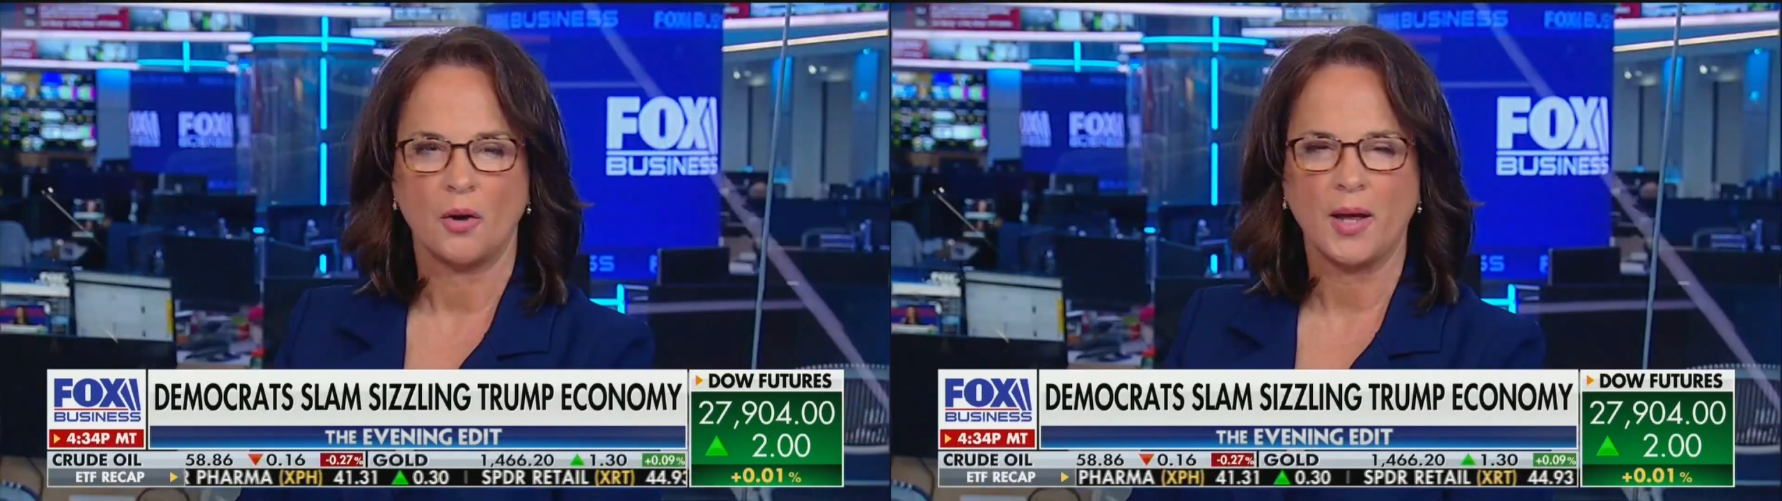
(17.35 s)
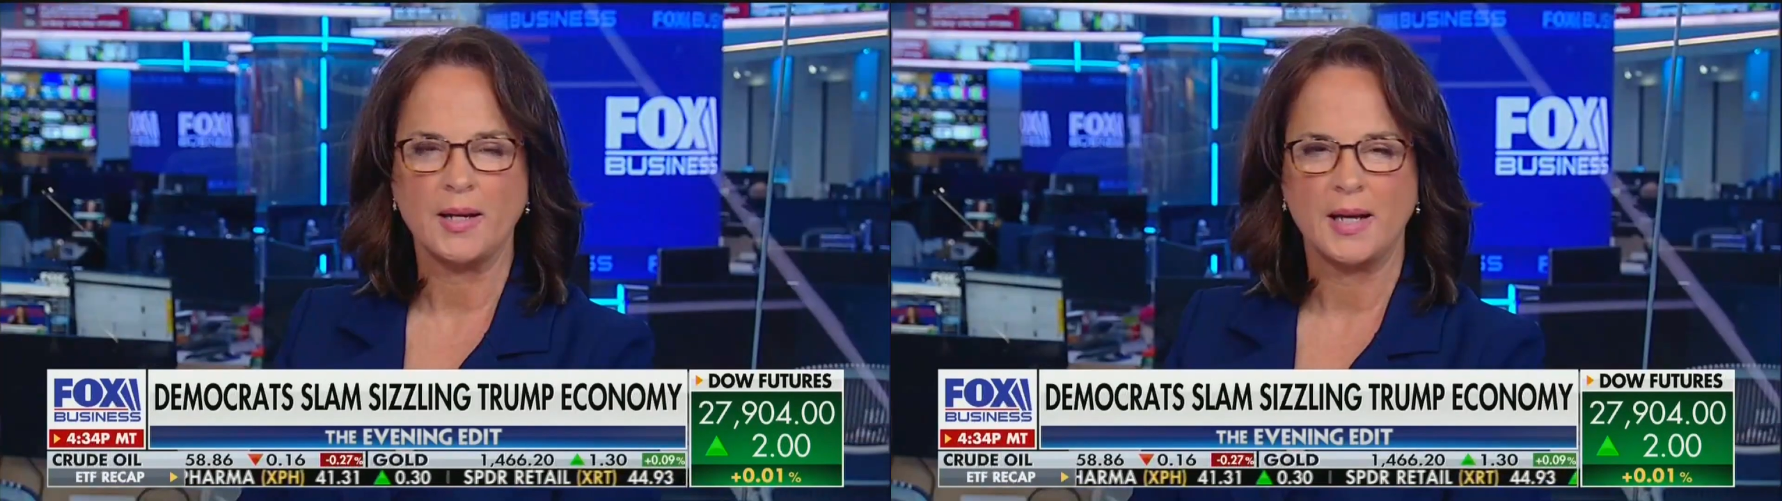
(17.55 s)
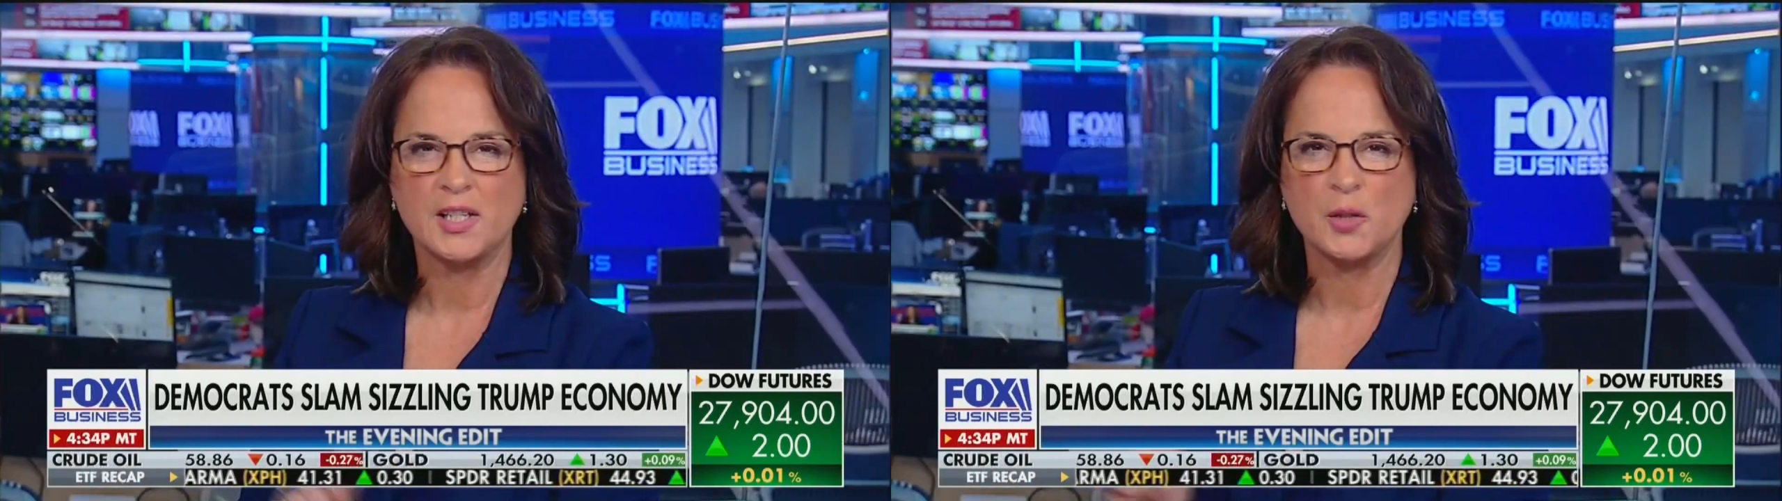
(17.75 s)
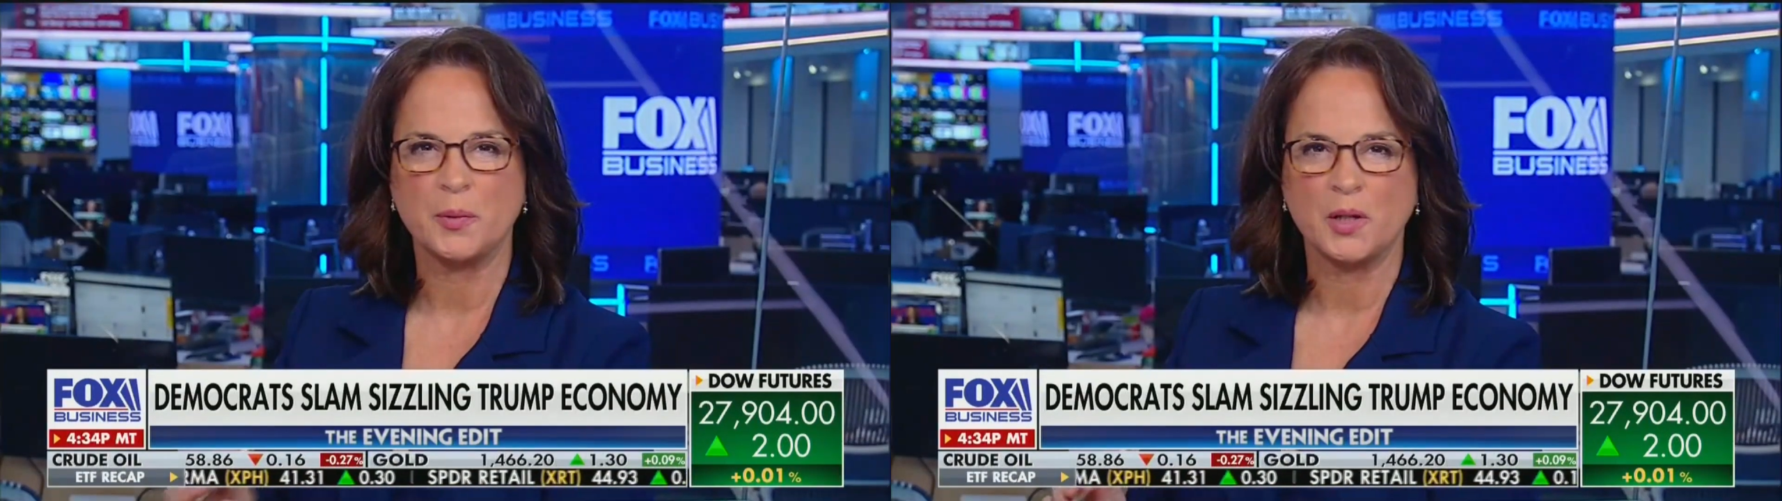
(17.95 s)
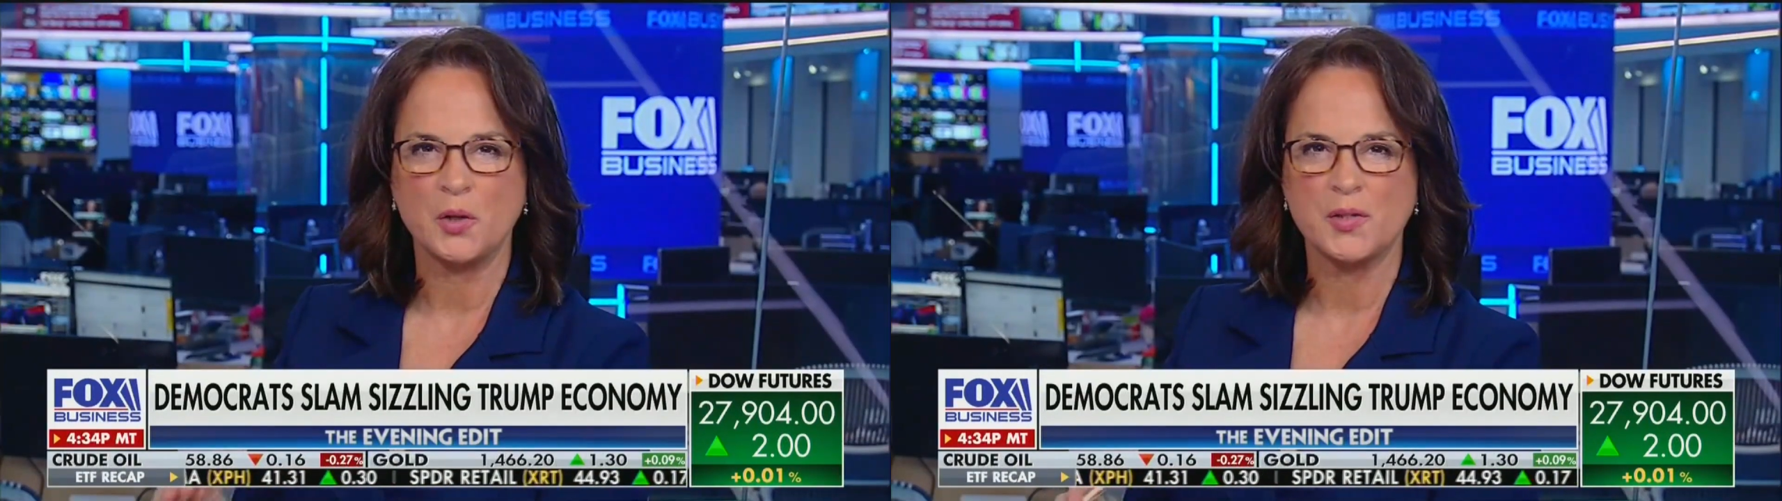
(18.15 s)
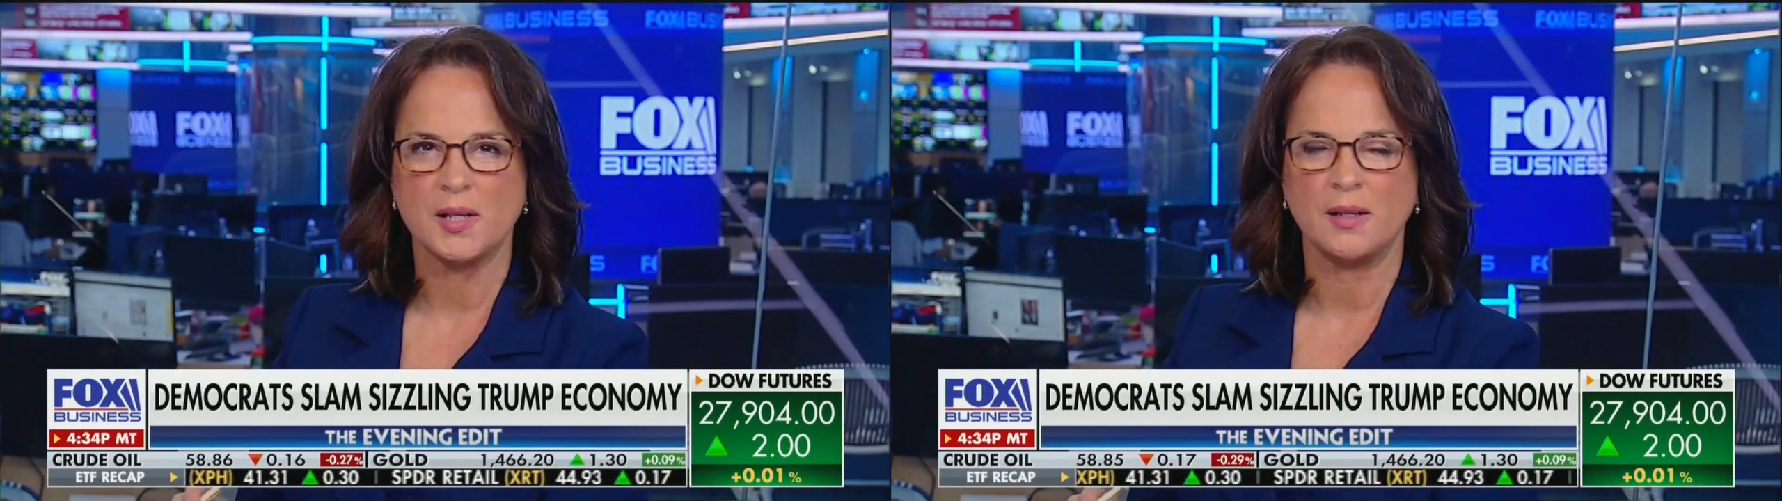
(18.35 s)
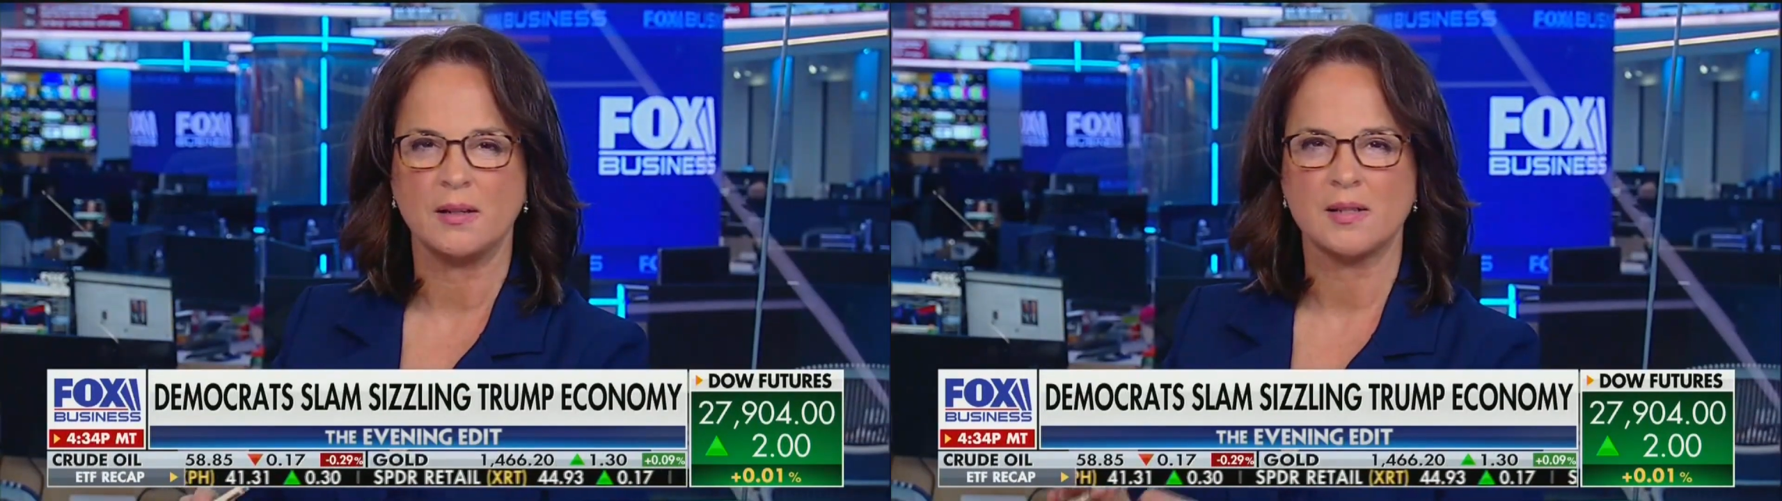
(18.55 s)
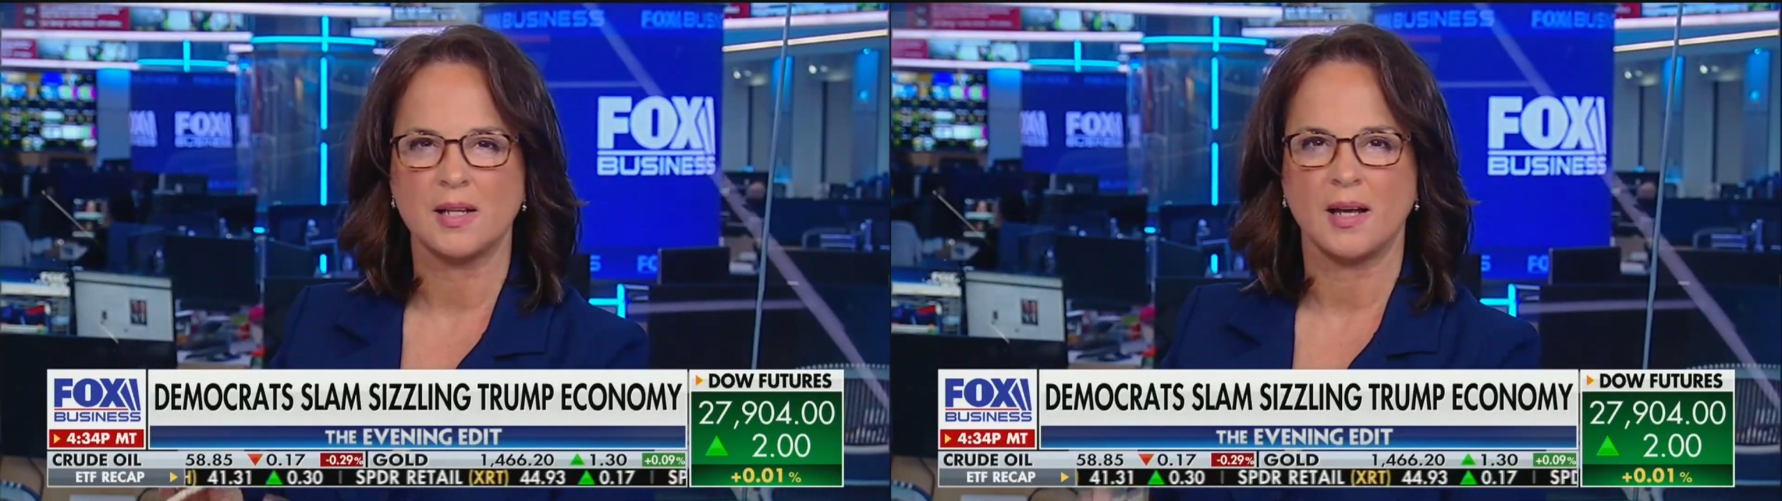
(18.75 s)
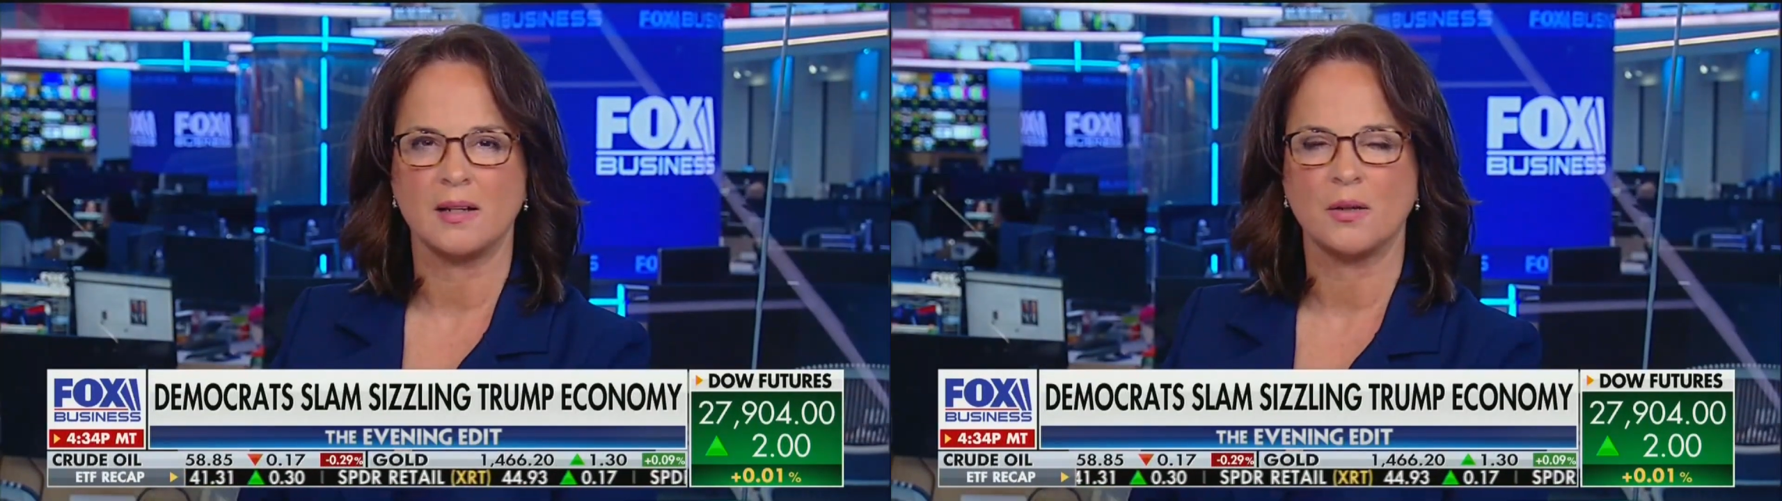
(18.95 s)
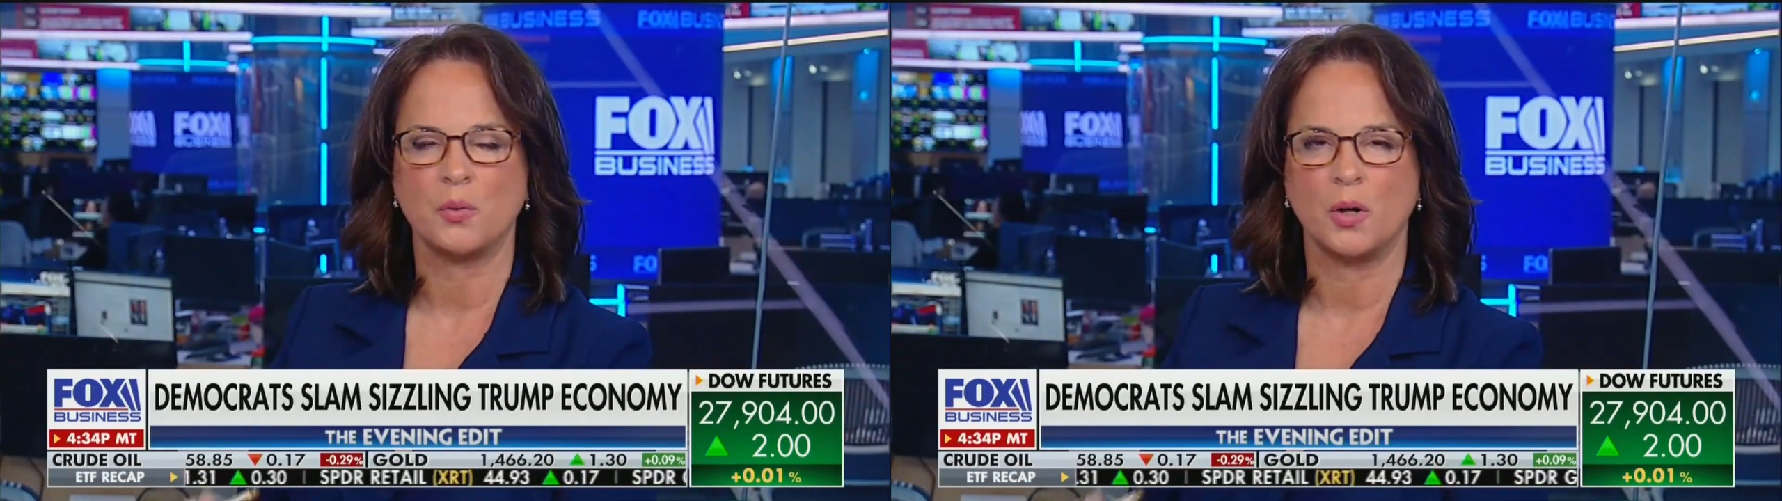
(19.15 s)
Okay, Nancy Pelosi
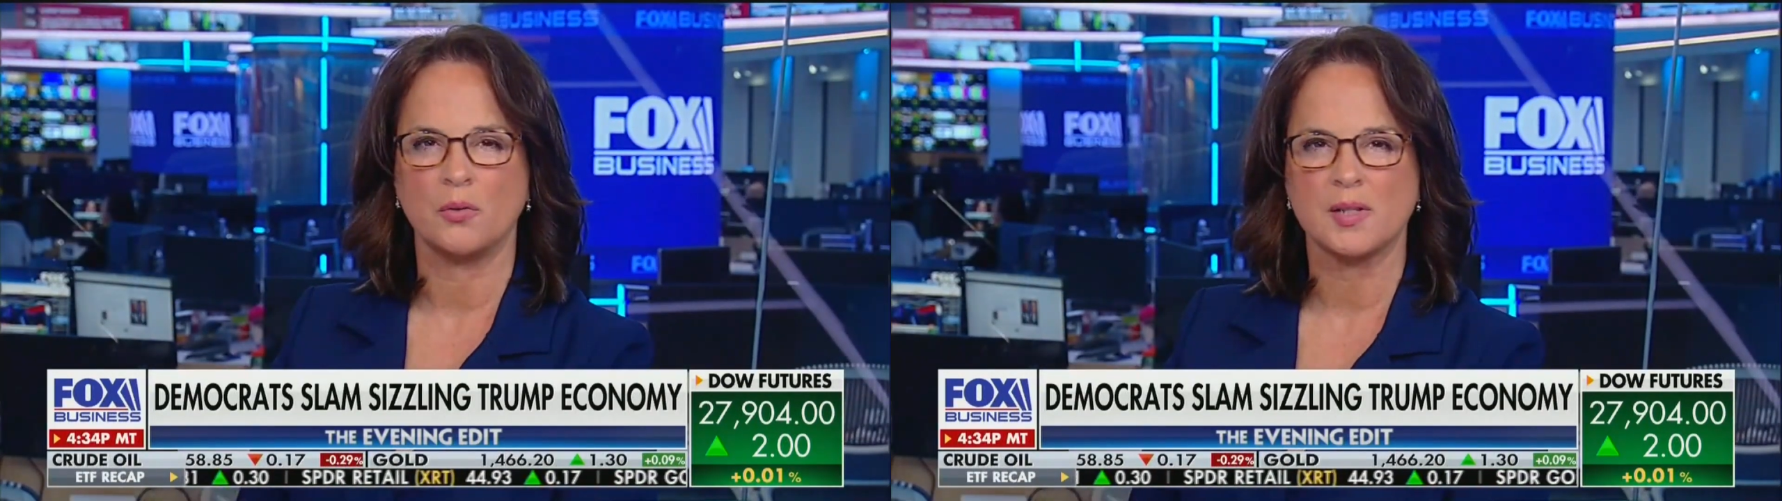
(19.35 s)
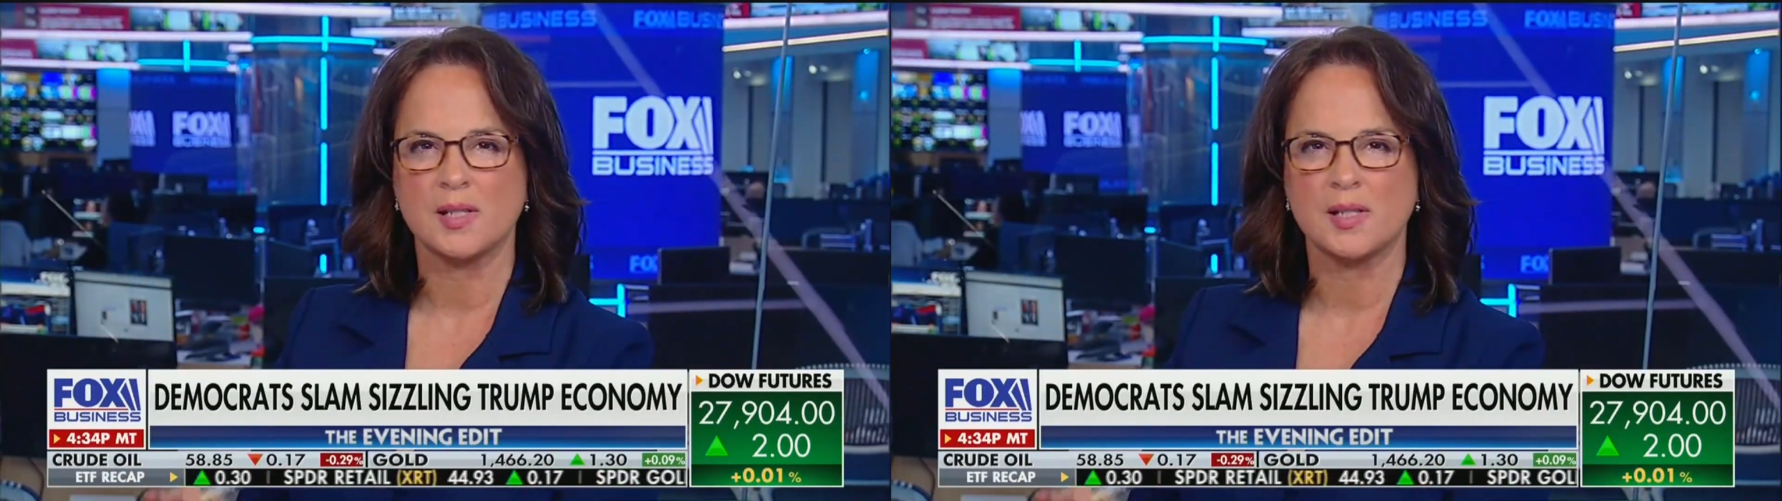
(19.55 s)
said, quote,